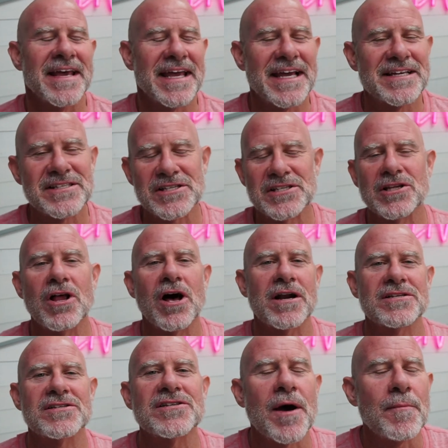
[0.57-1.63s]
Is it Solana
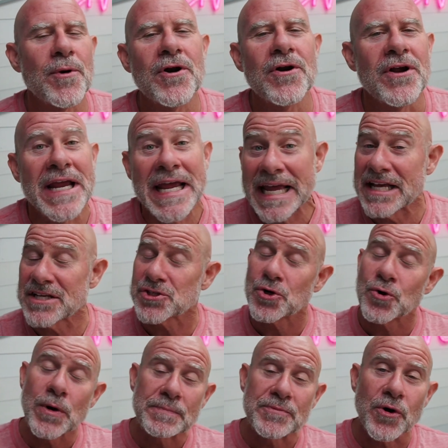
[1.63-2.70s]
summer? Is
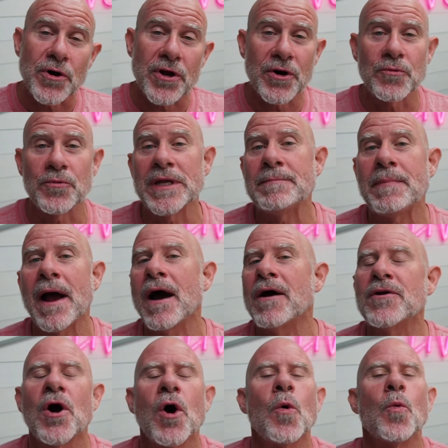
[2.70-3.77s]
crypto going to
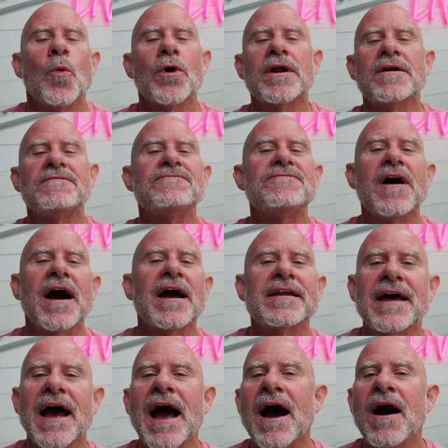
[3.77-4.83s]
rebound? We're going to find
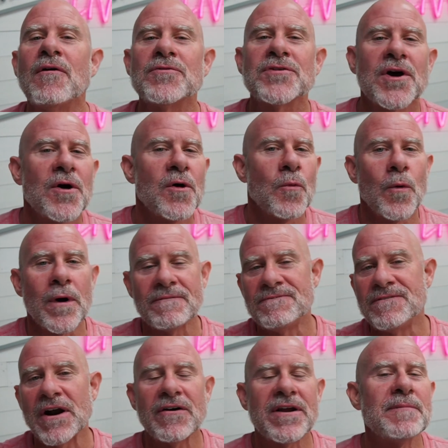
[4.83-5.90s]
out what
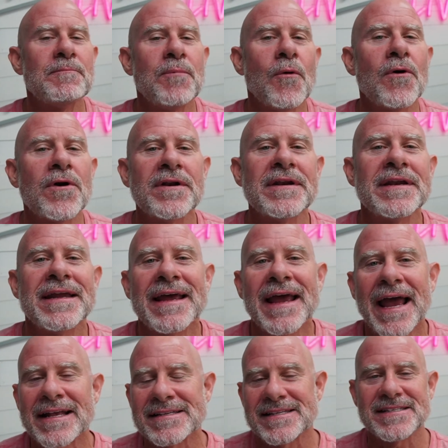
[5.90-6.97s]
very important
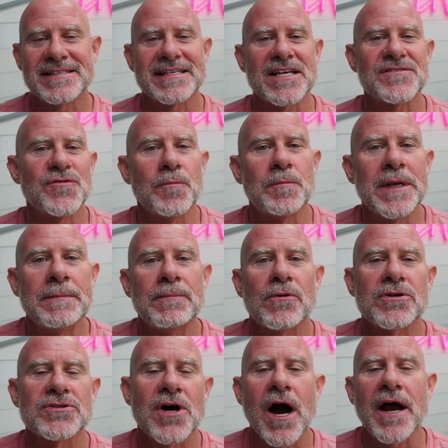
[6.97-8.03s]
and successful people are
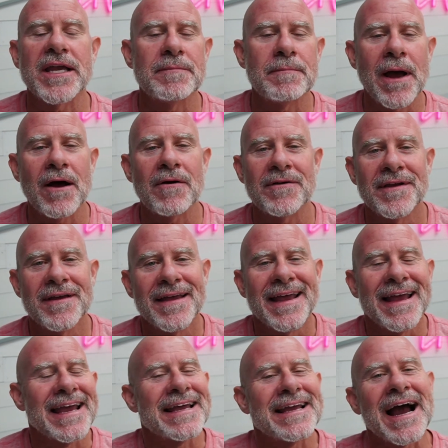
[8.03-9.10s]
talking about.
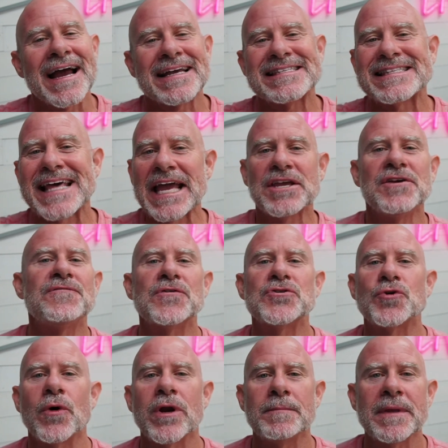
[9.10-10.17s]
Guys, thank you for
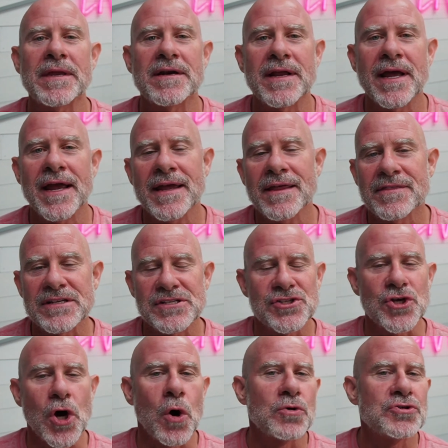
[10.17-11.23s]
joining me today. This is
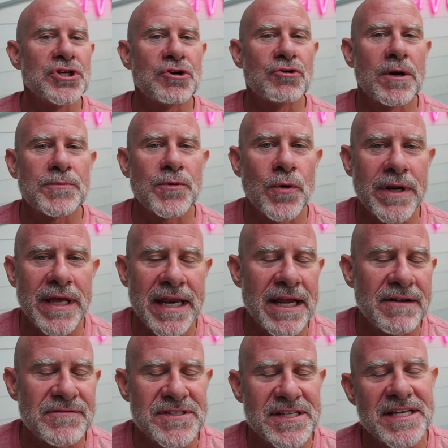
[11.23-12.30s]
OG Crypto and
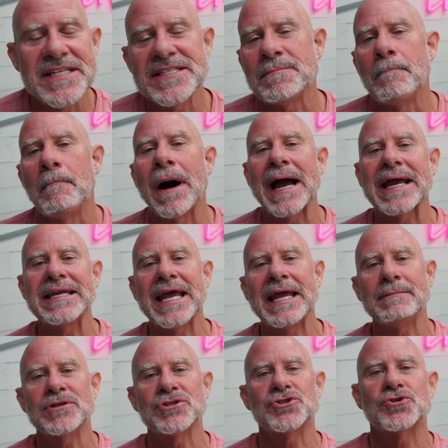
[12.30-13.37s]
NFTs. My
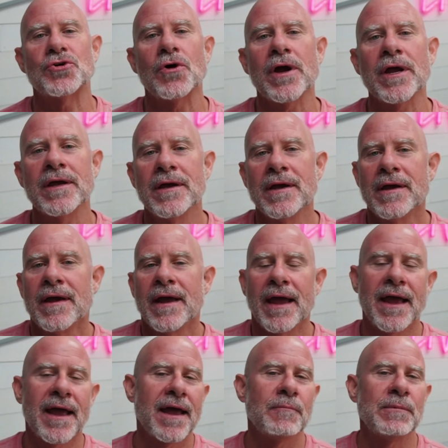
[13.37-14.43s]
name is Troy,
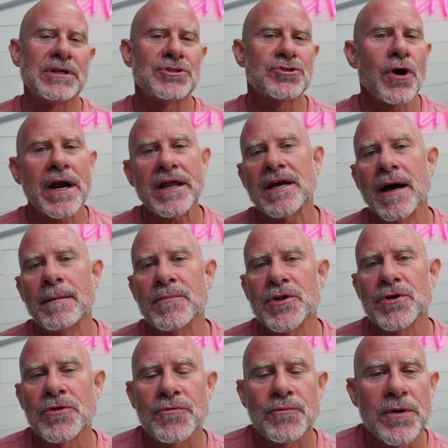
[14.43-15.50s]
and we try to come to
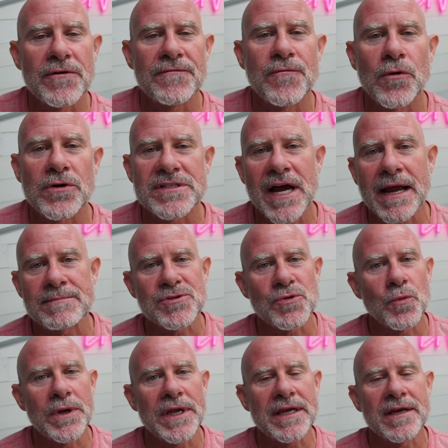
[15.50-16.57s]
you three or four times a
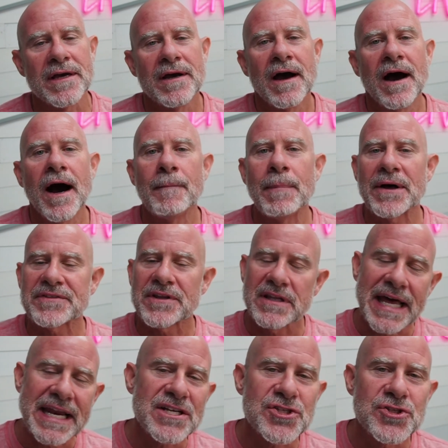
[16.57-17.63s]
week about the
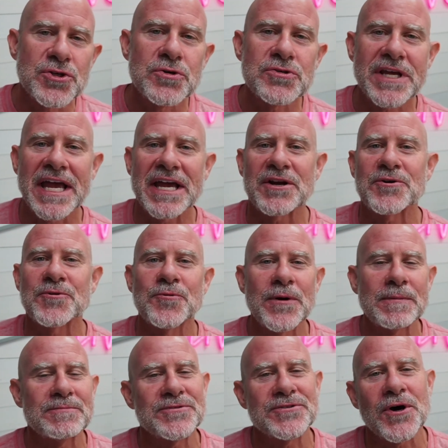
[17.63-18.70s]
latest news in
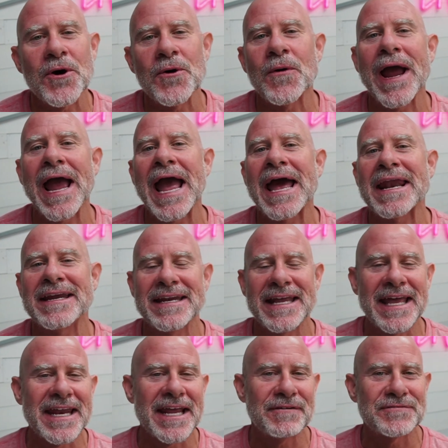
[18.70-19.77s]
crypto and
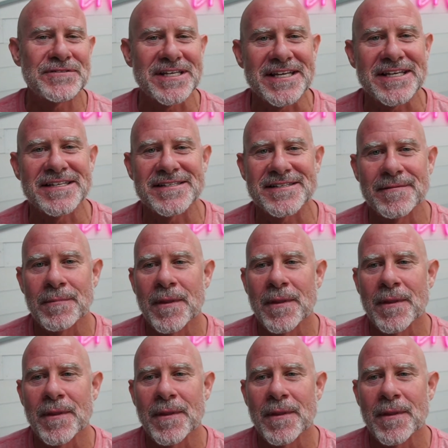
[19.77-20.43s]
in NFTs.